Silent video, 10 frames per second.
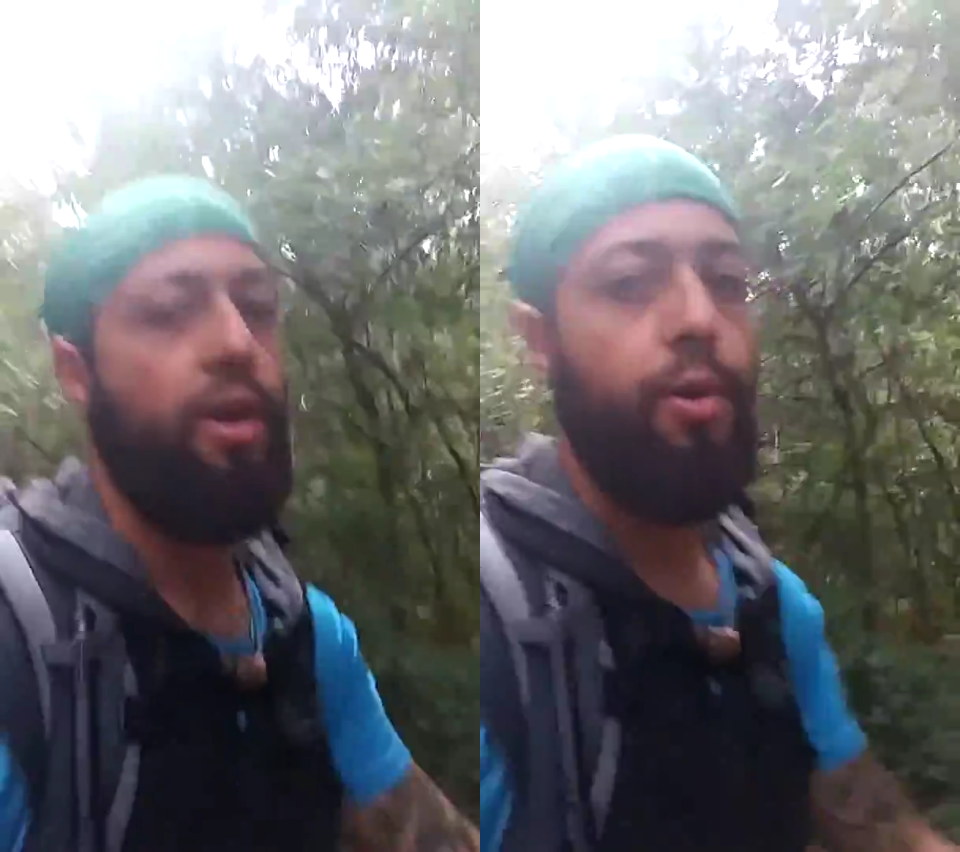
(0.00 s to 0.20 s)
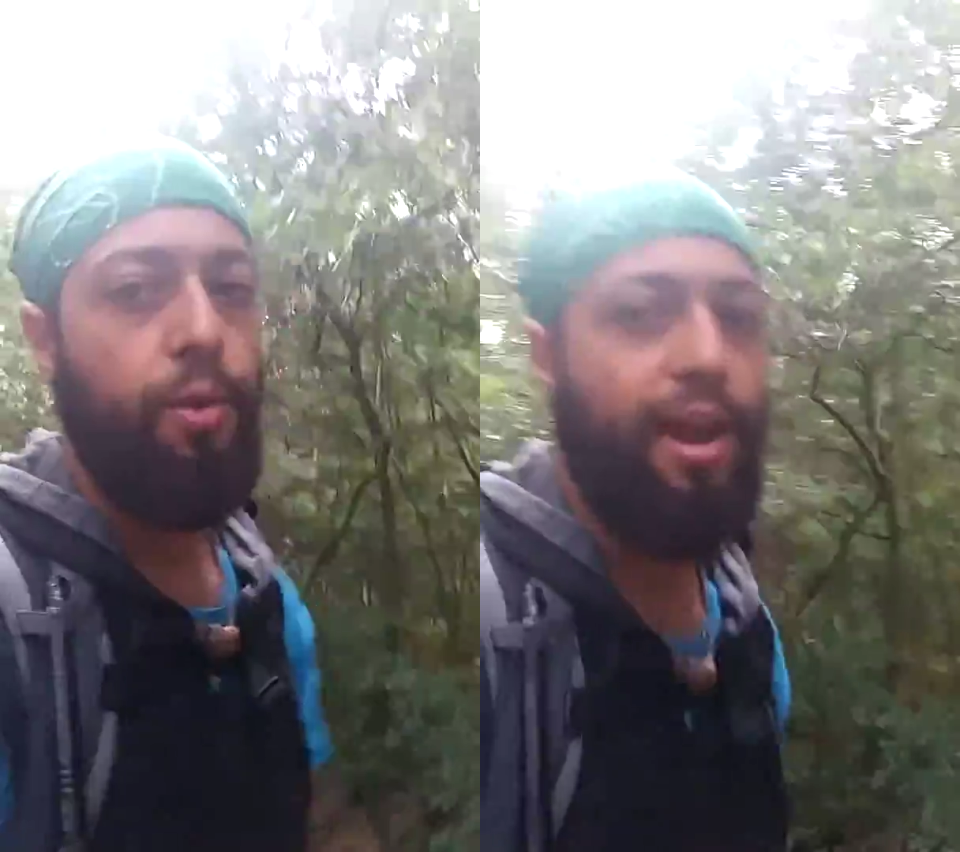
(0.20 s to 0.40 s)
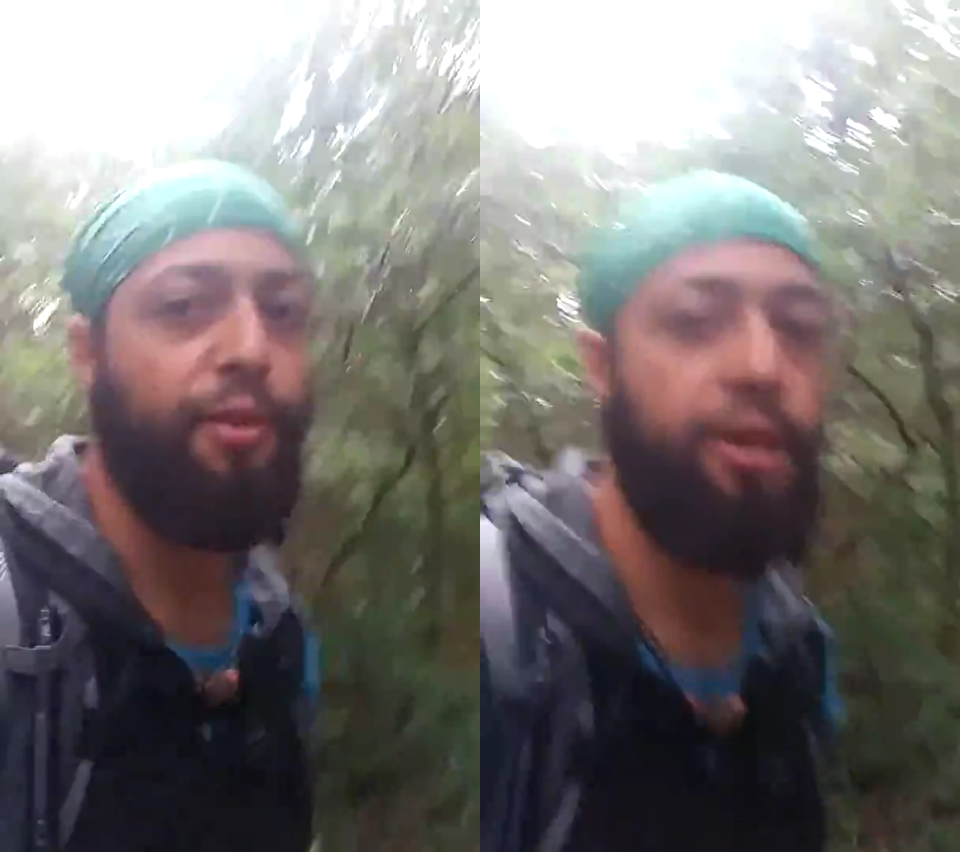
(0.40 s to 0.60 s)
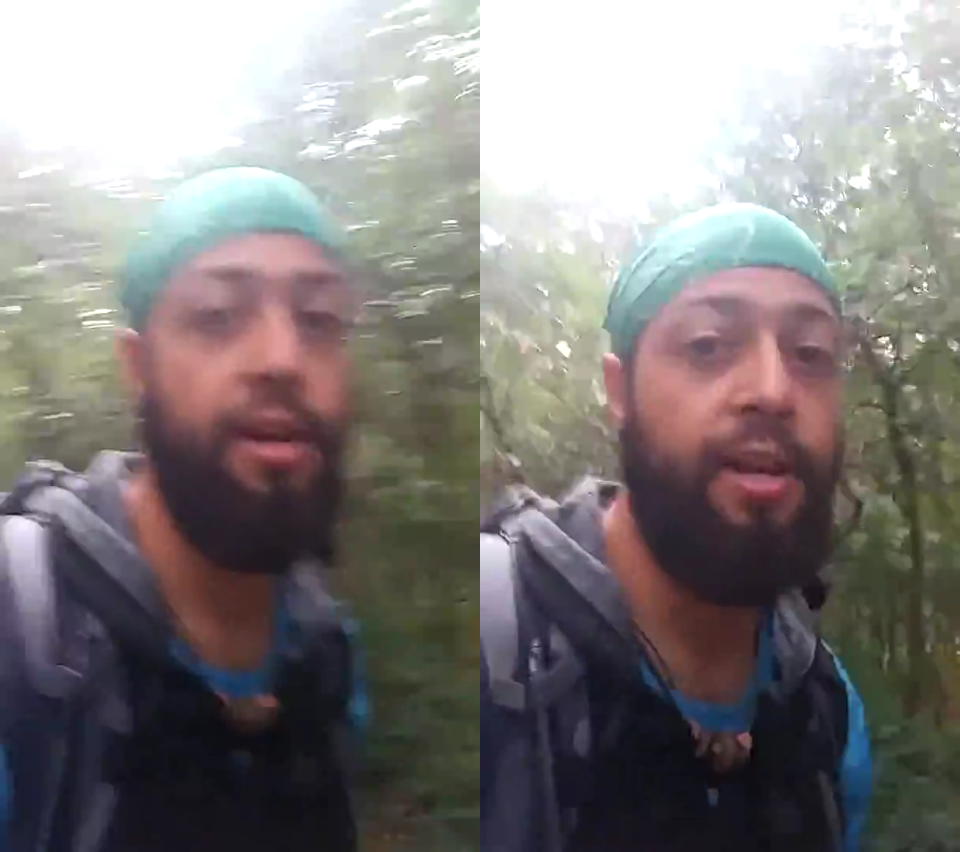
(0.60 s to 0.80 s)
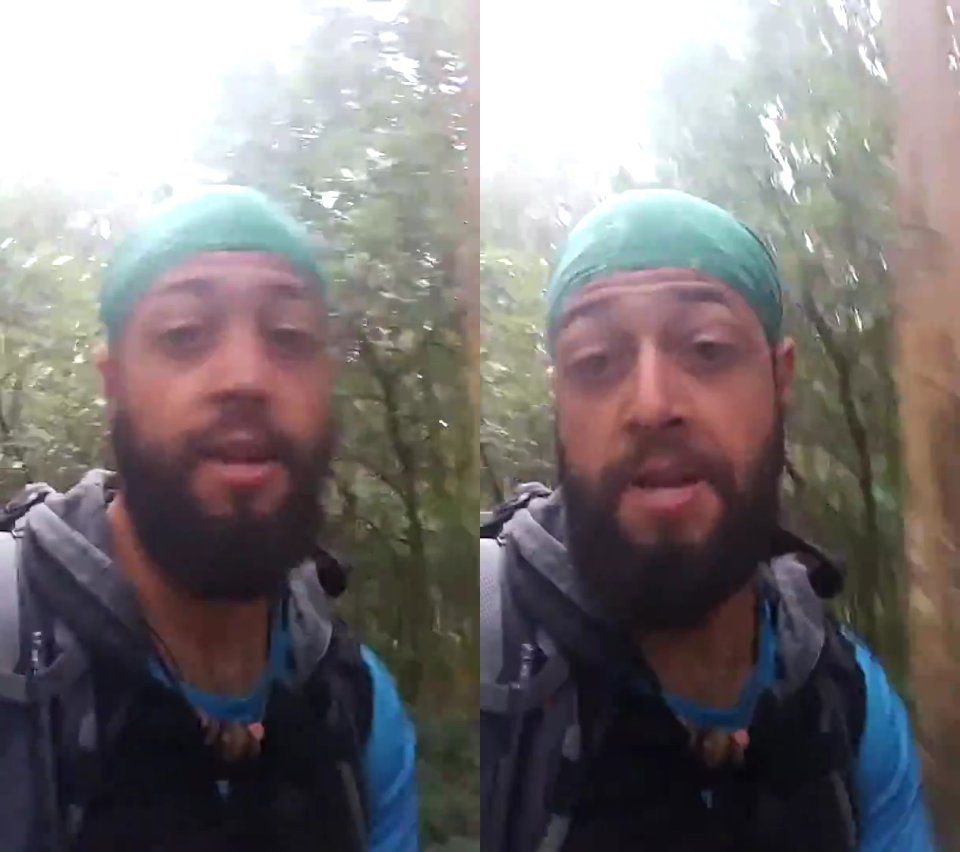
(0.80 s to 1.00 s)
Whatever.
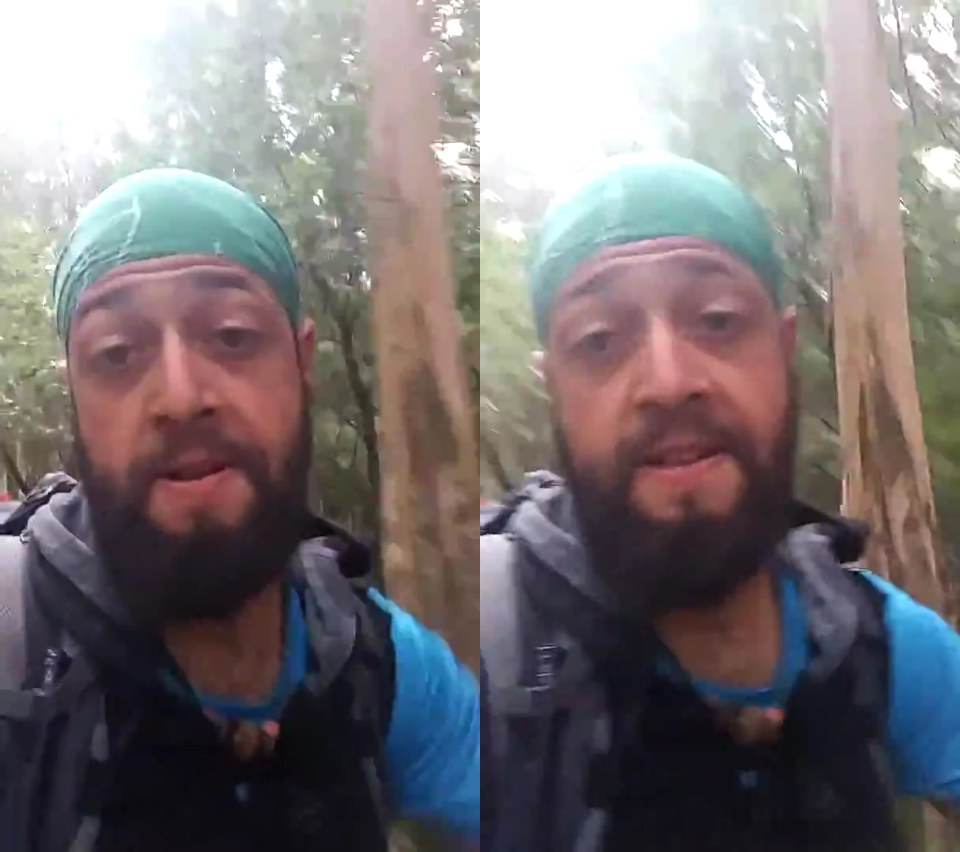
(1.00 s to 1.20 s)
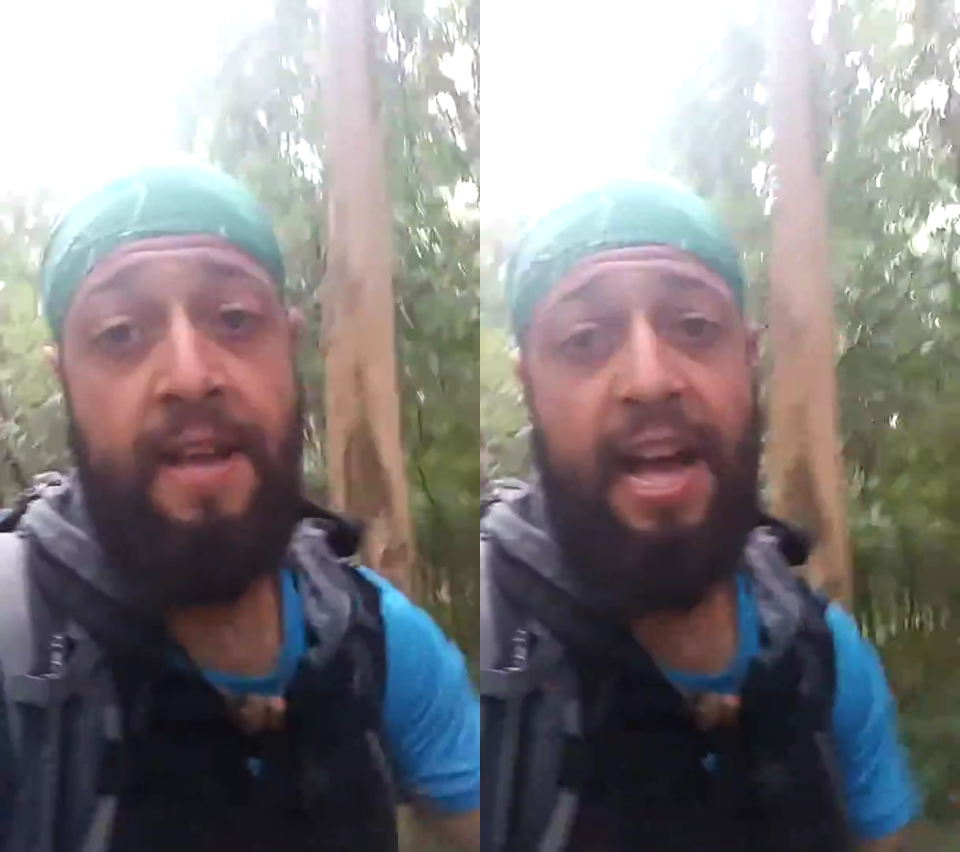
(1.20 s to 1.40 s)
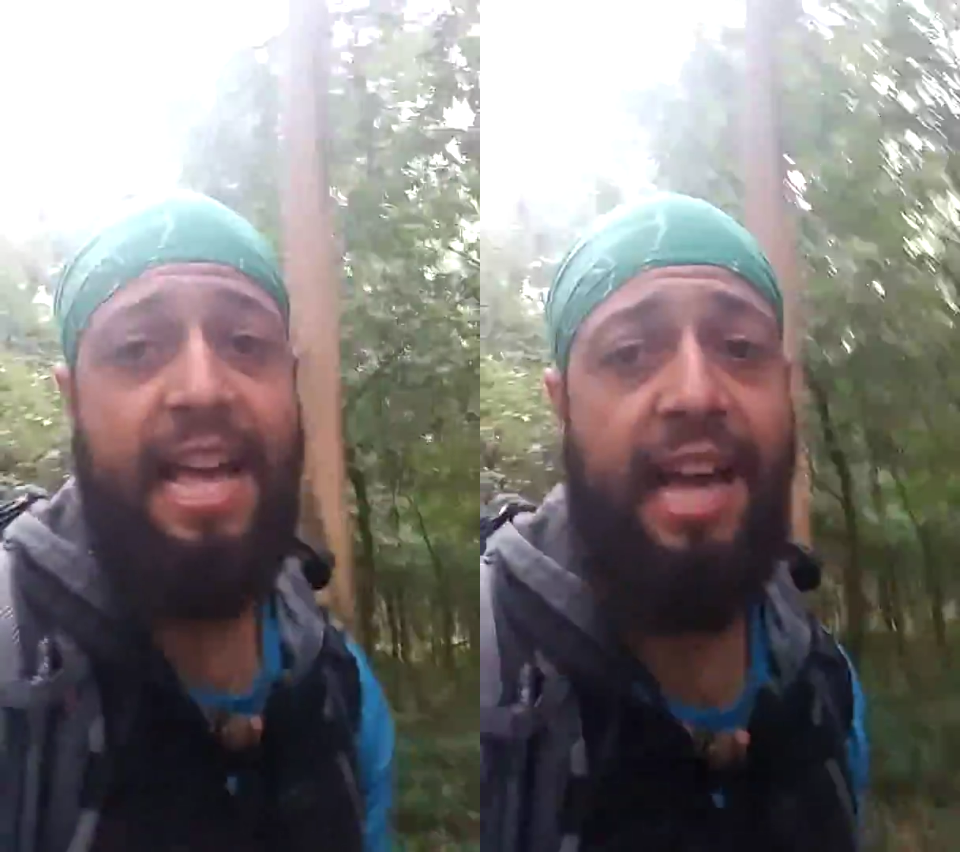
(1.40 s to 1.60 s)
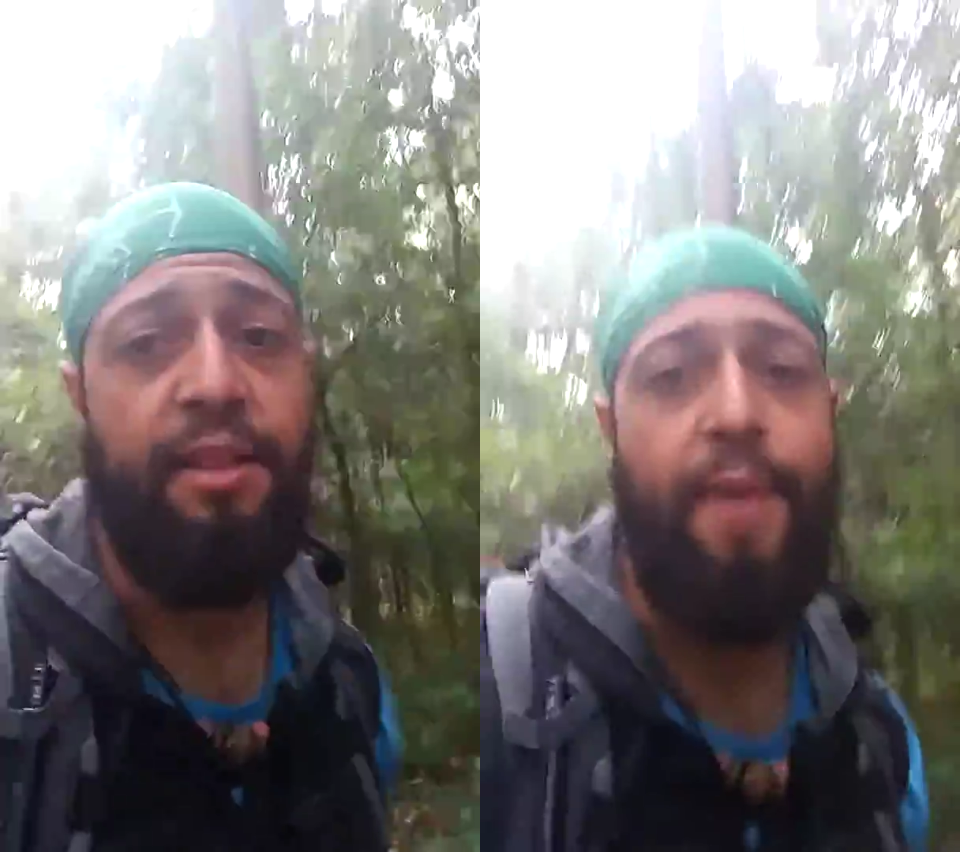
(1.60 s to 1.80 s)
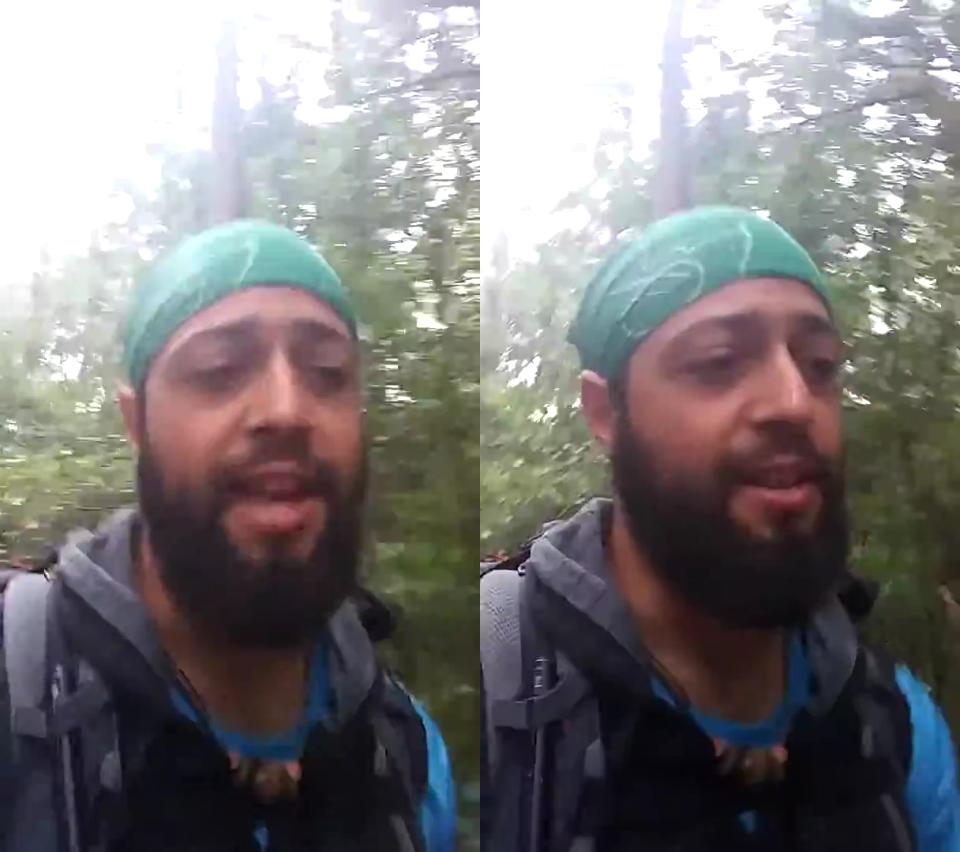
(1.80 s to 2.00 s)
I
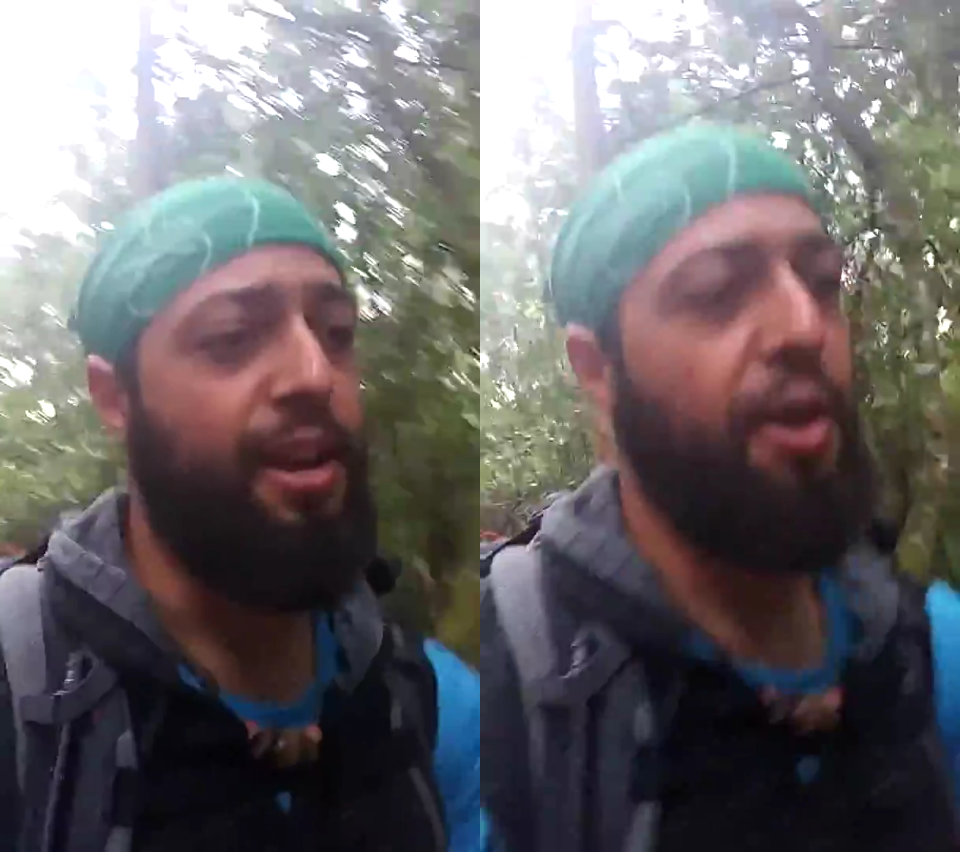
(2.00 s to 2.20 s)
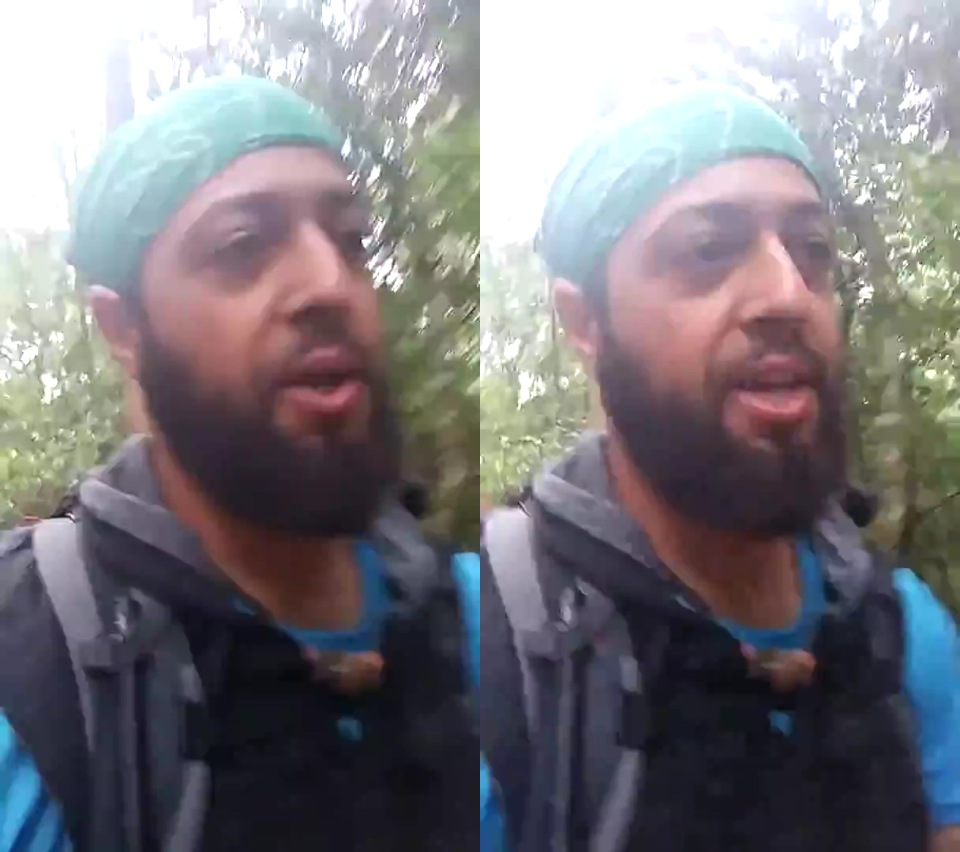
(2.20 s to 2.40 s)
acclimate, you know.